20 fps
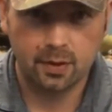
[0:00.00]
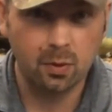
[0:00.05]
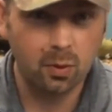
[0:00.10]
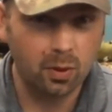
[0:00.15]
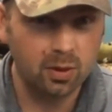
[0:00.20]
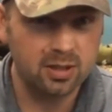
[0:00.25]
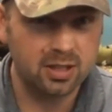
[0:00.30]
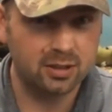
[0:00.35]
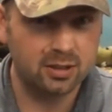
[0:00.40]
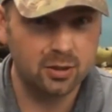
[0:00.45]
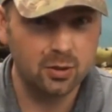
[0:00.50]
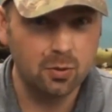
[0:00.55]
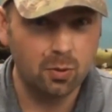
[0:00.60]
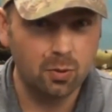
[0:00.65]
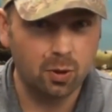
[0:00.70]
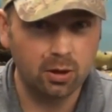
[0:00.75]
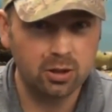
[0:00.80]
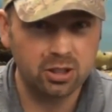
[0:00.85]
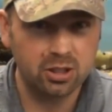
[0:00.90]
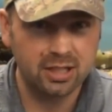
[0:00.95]
The ones I do
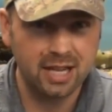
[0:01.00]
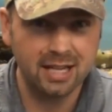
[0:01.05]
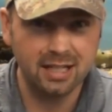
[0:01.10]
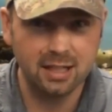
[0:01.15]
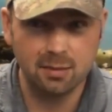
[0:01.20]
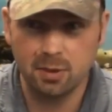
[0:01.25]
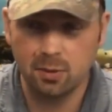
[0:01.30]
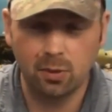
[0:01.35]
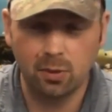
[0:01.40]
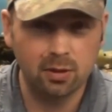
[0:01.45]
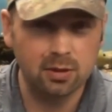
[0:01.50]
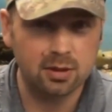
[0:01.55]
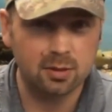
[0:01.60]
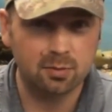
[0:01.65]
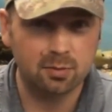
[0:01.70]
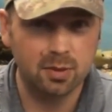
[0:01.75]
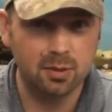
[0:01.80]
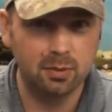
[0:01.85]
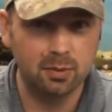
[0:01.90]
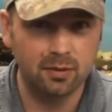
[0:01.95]
watch tend to be ones
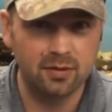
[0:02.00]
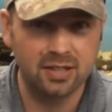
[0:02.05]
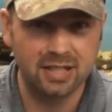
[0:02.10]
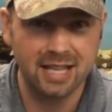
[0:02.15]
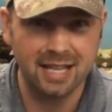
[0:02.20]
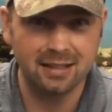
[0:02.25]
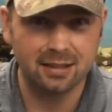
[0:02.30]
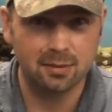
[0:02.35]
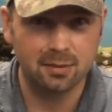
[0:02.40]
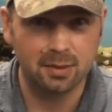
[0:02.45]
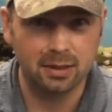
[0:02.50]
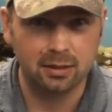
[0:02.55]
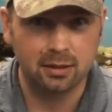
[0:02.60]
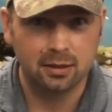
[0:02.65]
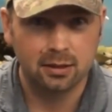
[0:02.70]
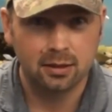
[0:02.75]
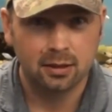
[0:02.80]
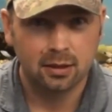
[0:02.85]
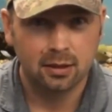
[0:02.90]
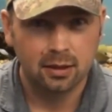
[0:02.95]
that people have sent to me.
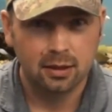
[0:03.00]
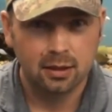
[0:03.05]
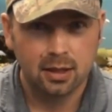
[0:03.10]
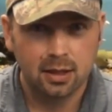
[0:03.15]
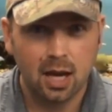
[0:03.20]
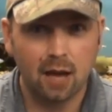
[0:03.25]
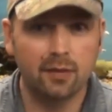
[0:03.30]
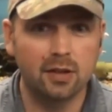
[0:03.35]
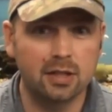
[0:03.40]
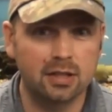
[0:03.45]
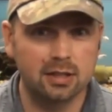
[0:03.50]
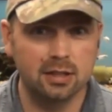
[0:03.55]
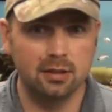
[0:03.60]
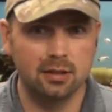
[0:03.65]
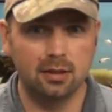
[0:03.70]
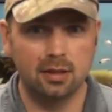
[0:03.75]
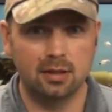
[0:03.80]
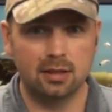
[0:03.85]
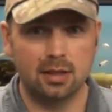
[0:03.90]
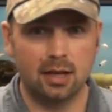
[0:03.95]
Have you
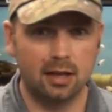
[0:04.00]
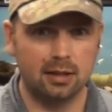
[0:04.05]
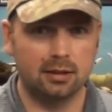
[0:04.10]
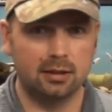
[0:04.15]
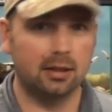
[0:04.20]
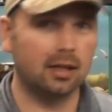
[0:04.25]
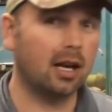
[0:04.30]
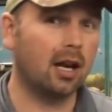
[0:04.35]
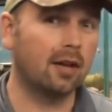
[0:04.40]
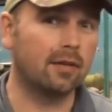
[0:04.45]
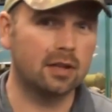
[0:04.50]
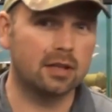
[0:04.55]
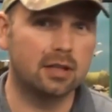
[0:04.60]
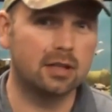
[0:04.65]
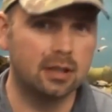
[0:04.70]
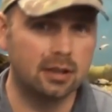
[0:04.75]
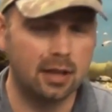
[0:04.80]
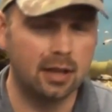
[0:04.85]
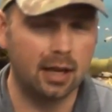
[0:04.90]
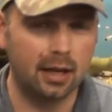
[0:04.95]
seen this idea? Have you
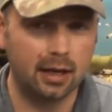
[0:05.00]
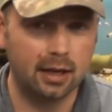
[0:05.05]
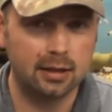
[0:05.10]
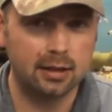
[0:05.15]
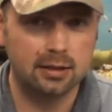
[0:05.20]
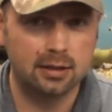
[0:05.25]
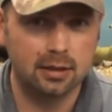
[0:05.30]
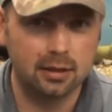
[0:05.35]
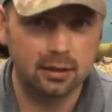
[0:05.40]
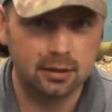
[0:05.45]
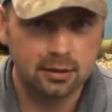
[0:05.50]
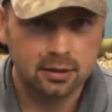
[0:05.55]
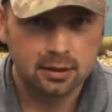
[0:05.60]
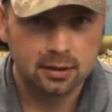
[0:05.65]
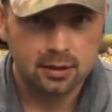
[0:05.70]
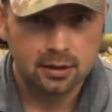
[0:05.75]
seen that idea?